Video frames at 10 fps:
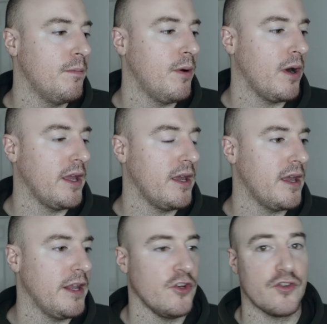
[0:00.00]
by
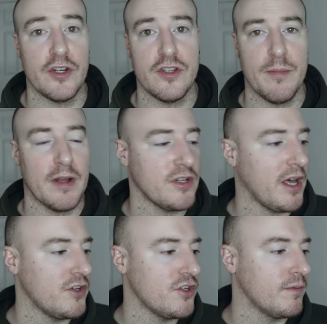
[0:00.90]
any stretch of the
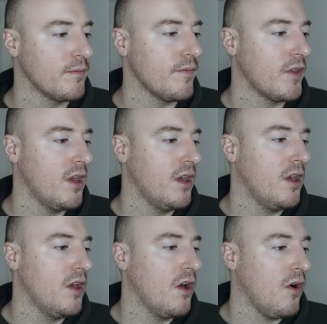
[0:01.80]
imagination.
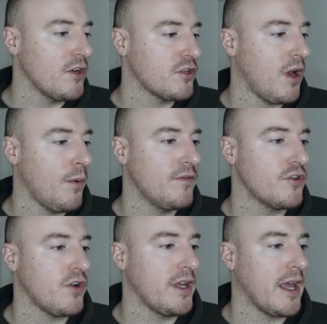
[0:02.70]
All right, so go with
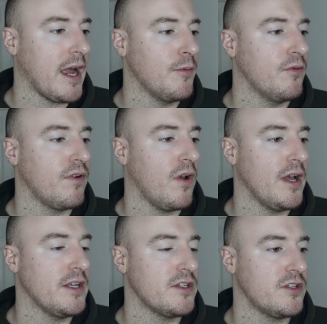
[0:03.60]
straight cable
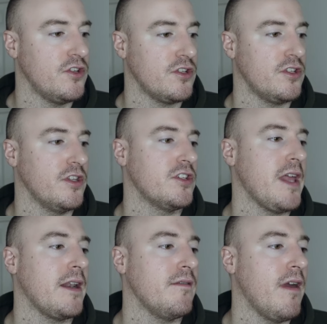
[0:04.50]
flyers, just the
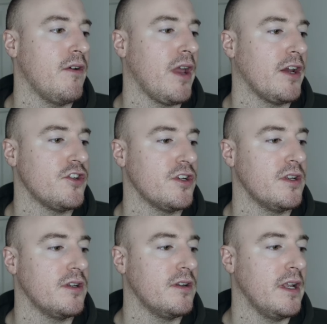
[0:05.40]
standing
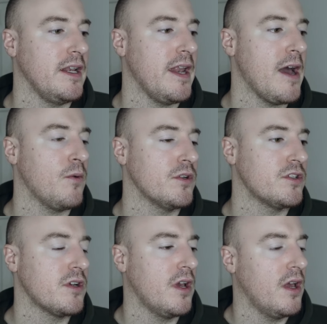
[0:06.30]
variation, leaning
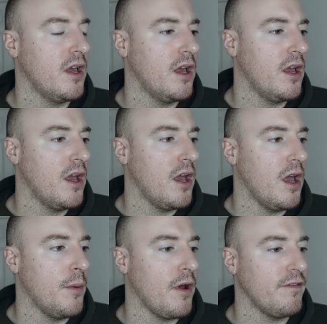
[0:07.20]
outwards.
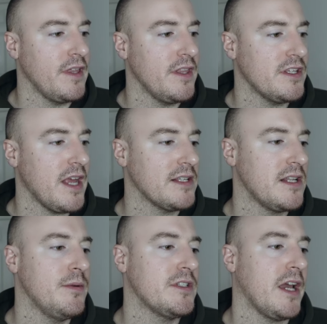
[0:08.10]
I think this has
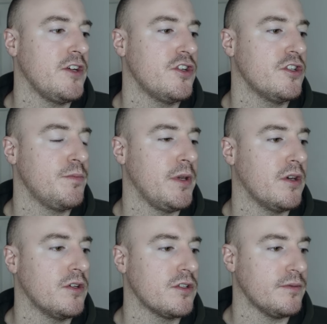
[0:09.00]
limitations
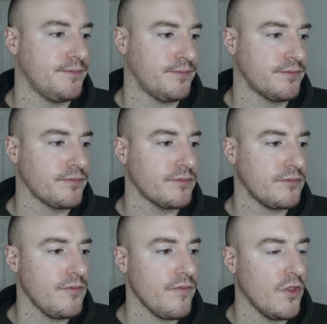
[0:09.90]
because
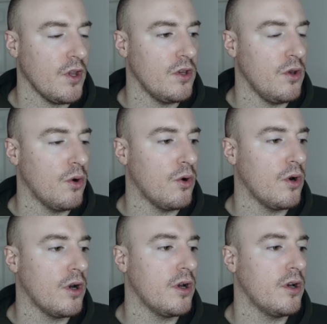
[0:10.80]

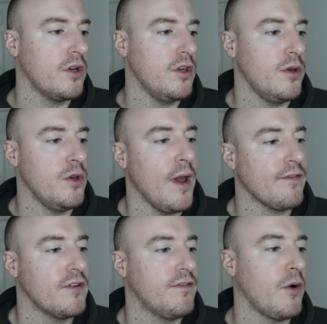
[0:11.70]
you
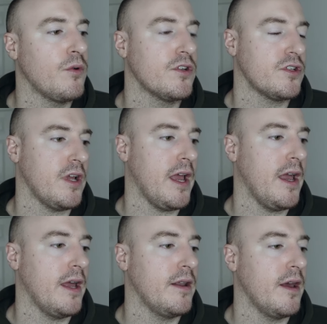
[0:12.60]
have to focus
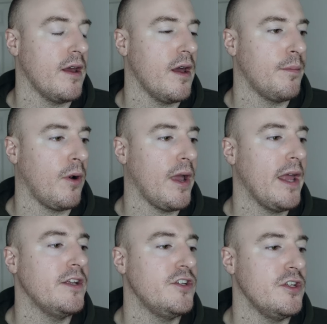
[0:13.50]
and apply
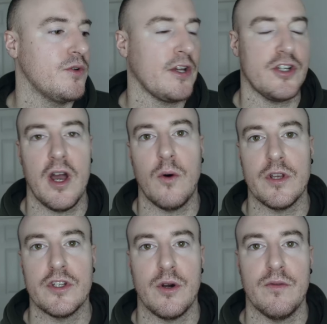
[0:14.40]
energy to actually holding